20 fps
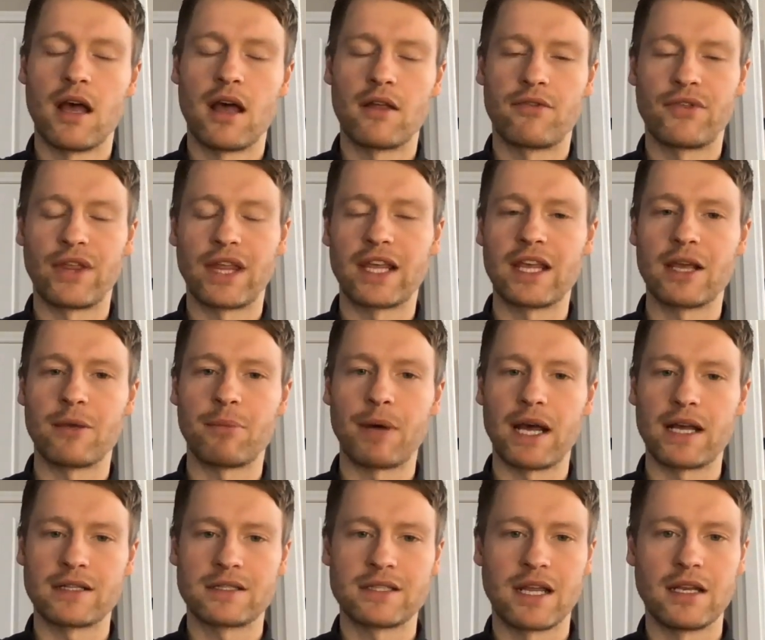thinking
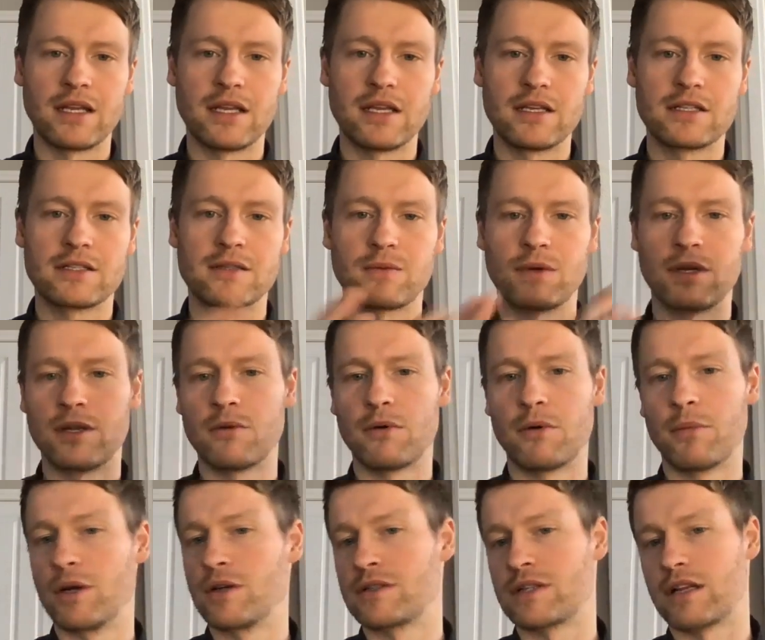back 10 years when you were
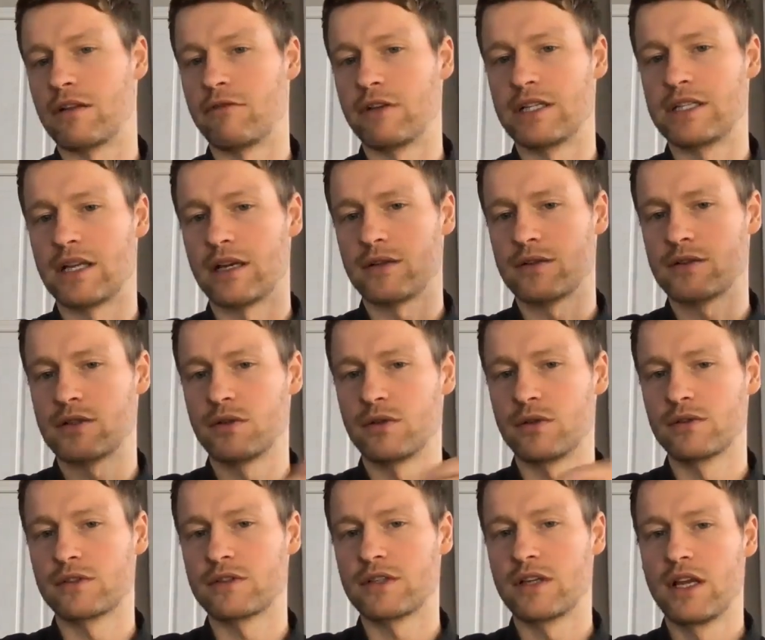mostly retail
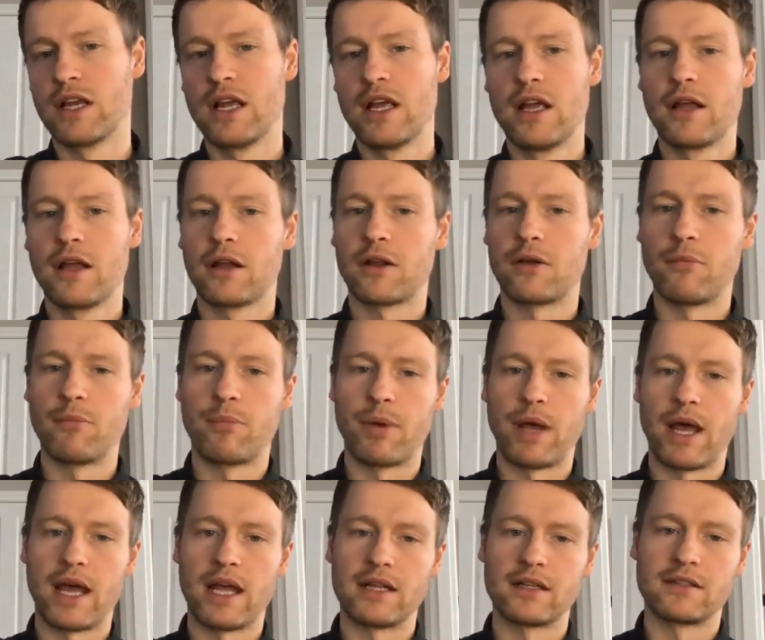stores,
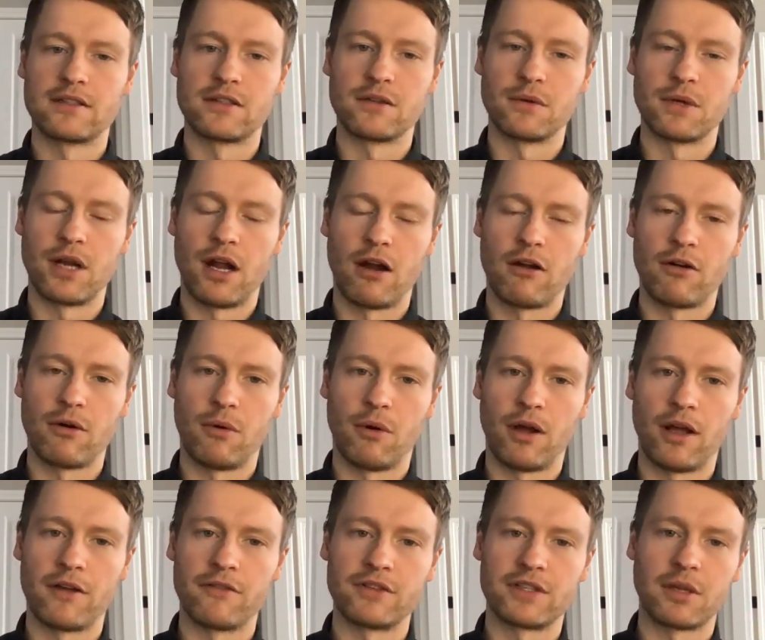compared to an
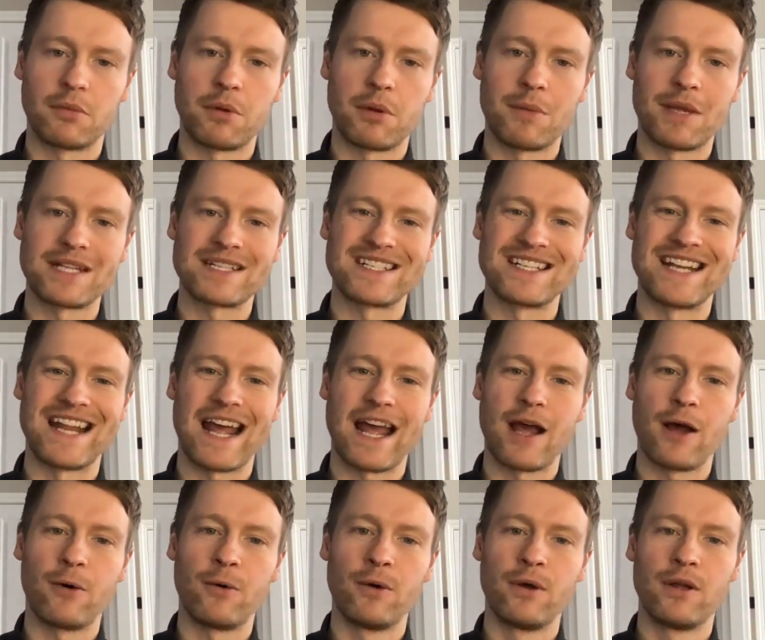ROI of a WMS
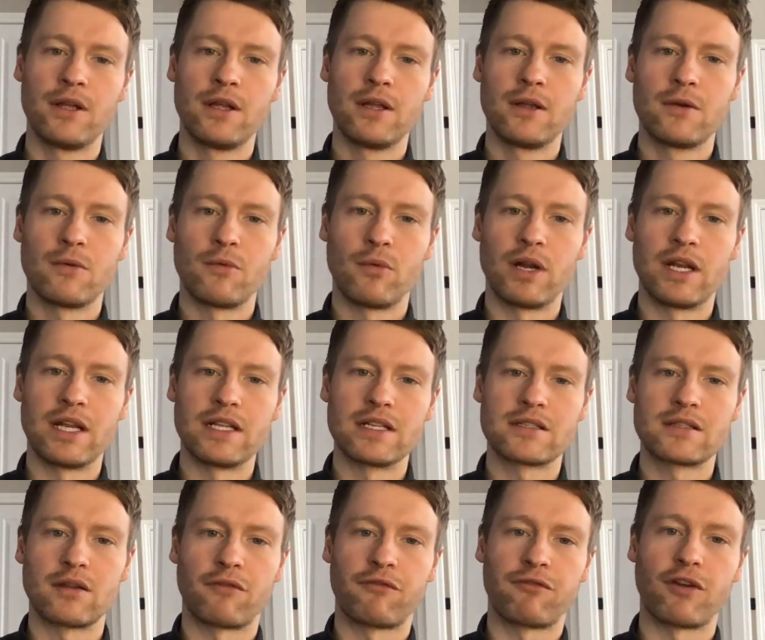now, when
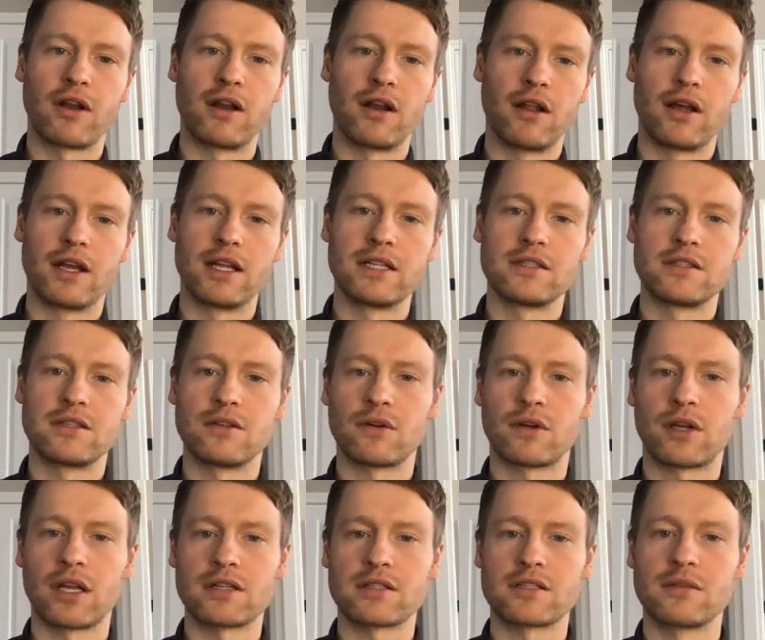it's the front line to your
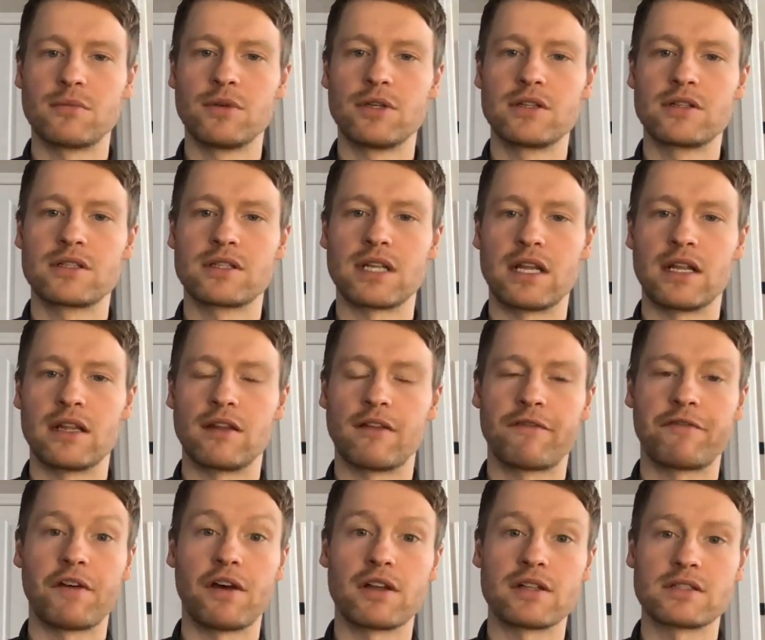customers in the
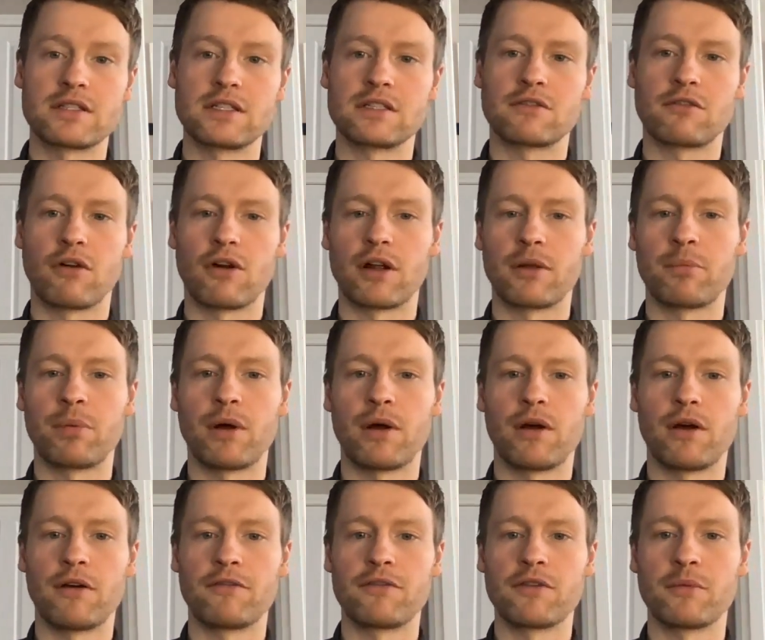fastest growing
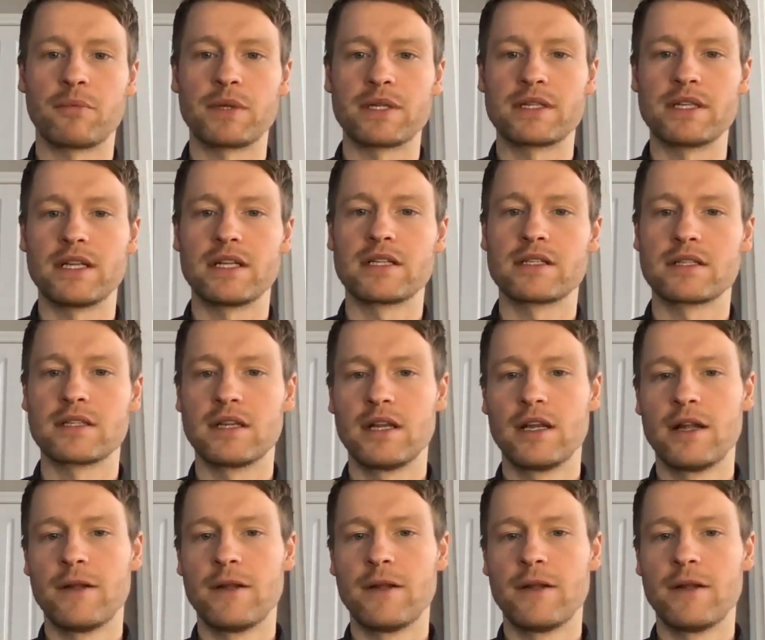part of your business,